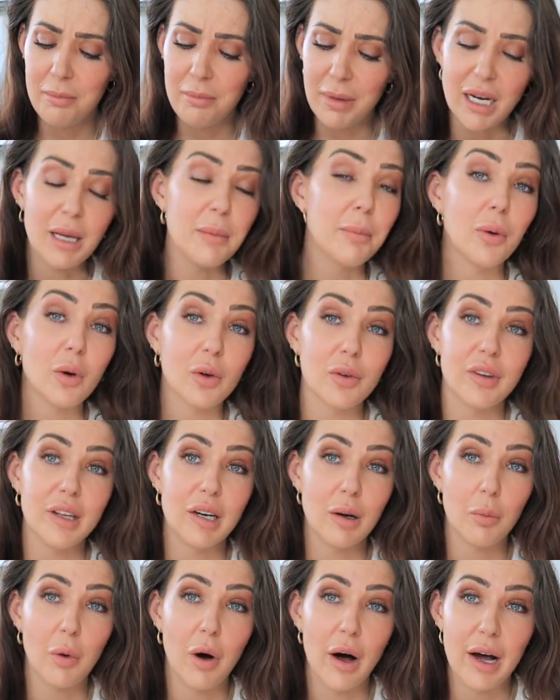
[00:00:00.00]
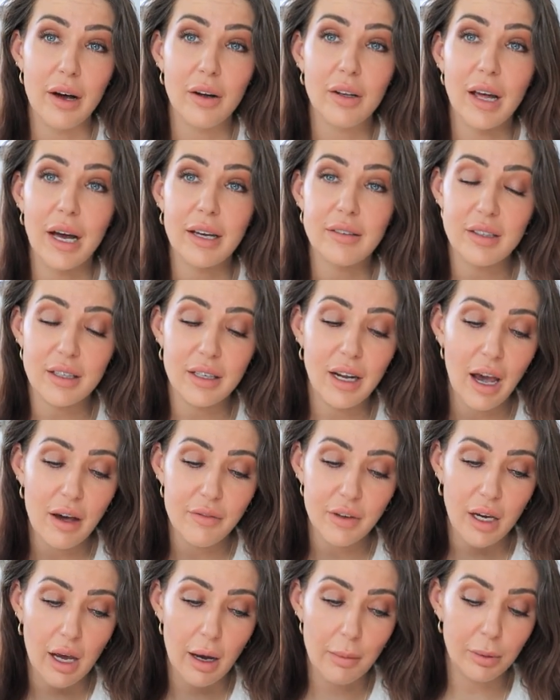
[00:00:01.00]
many books in a while. I did
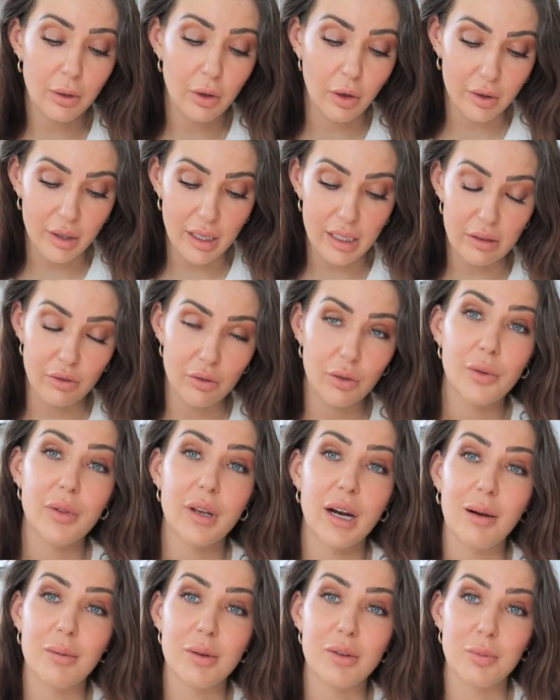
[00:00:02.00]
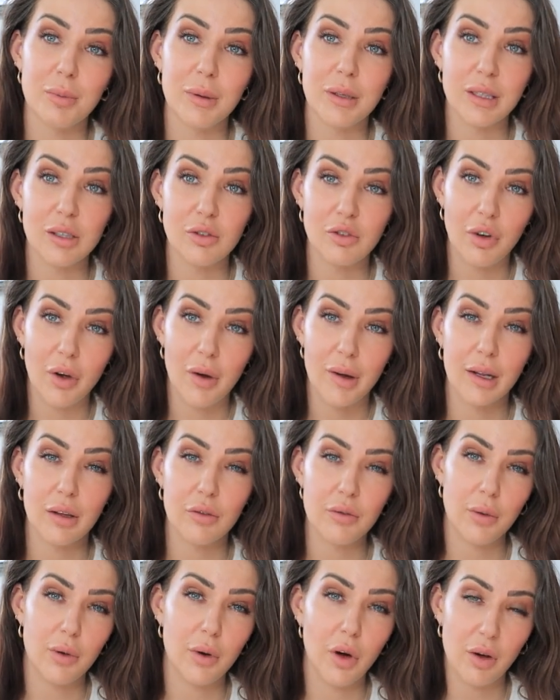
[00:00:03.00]
have a couple on Kindle that I was really
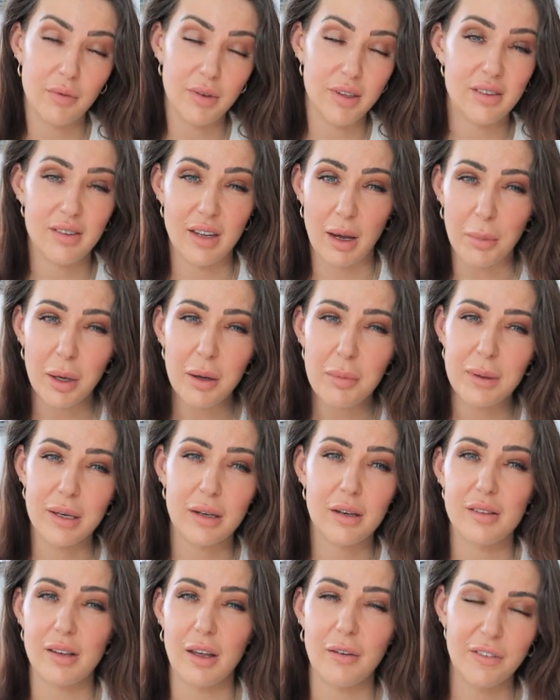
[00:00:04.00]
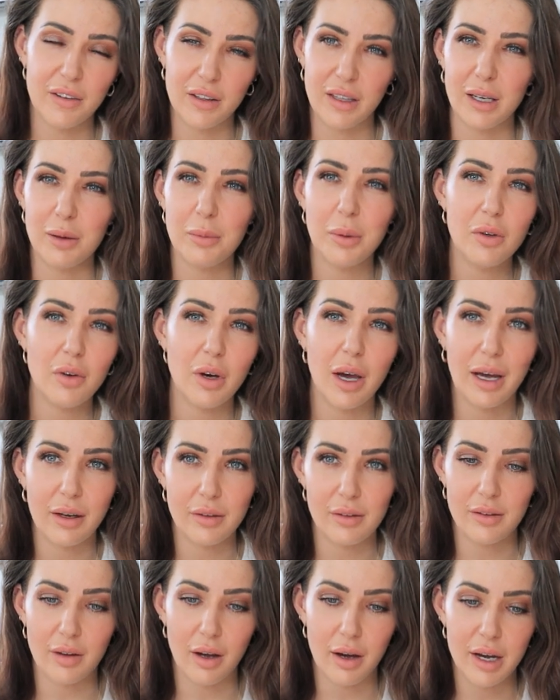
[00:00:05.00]
churning through over summer because I feel like when you're
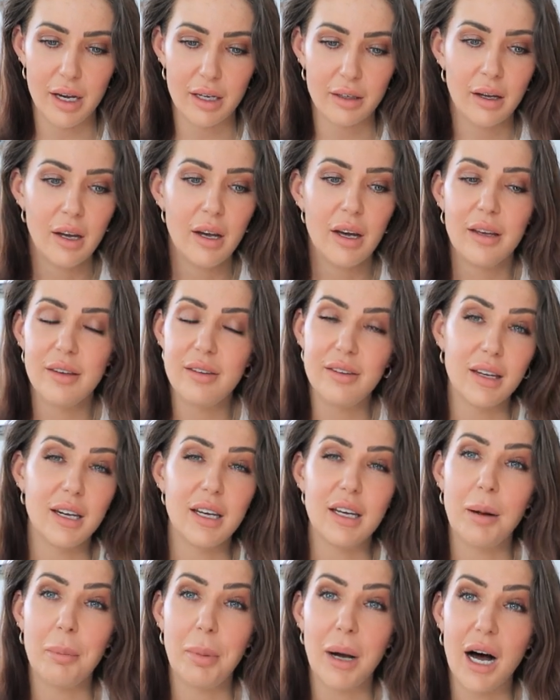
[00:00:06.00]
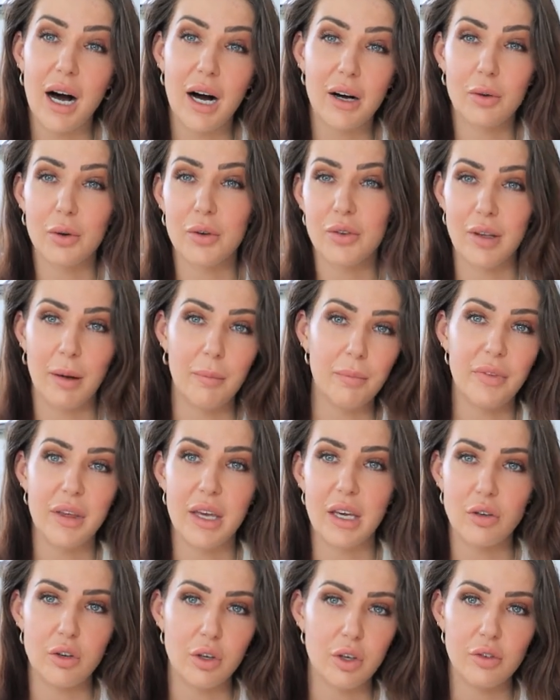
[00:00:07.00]
outside sitting in a park or
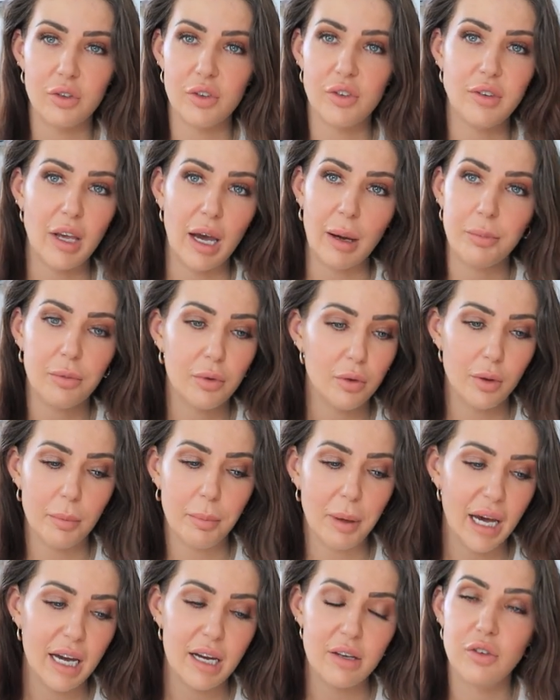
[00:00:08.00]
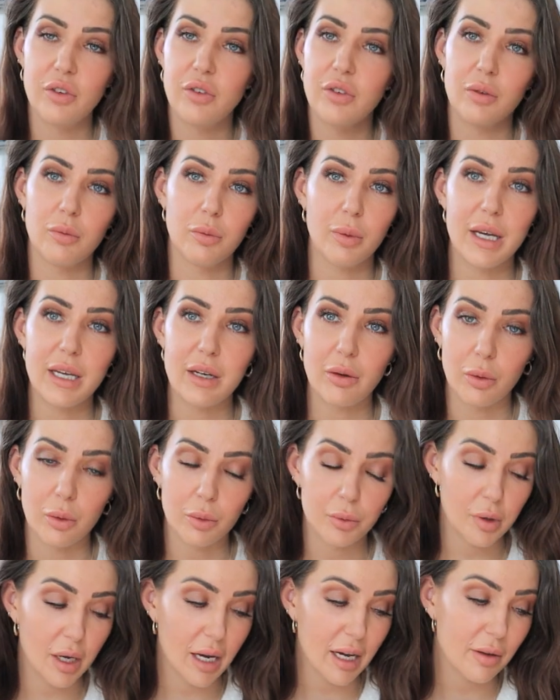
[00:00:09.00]
something, you can just tap through the pages and read
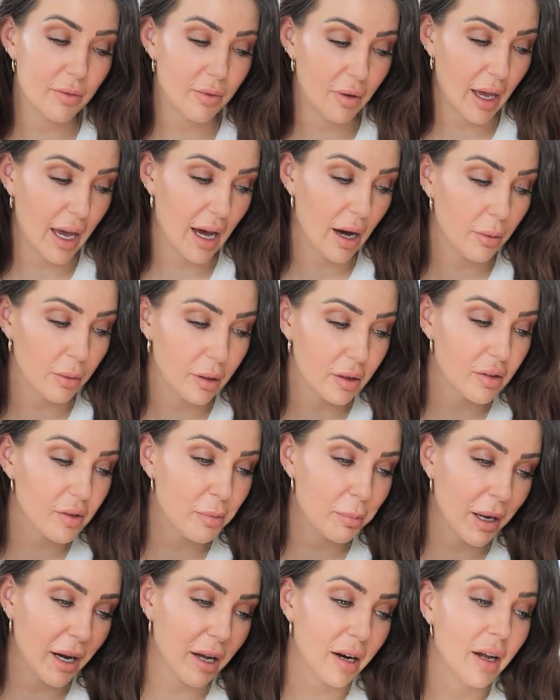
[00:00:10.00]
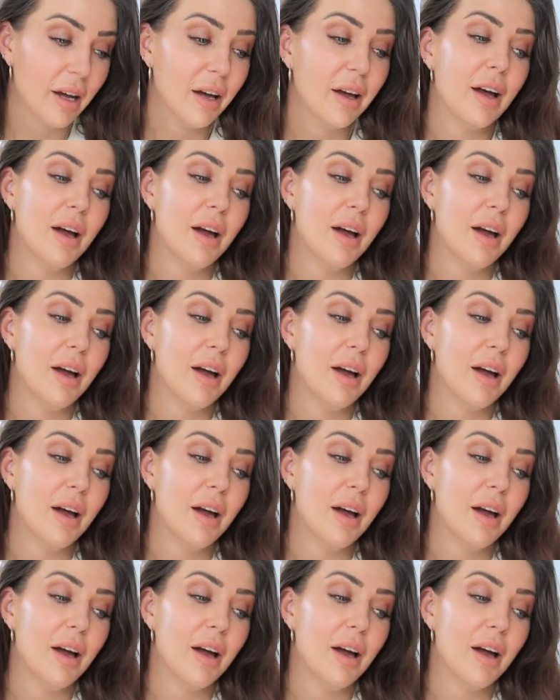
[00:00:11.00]
all day for hours. But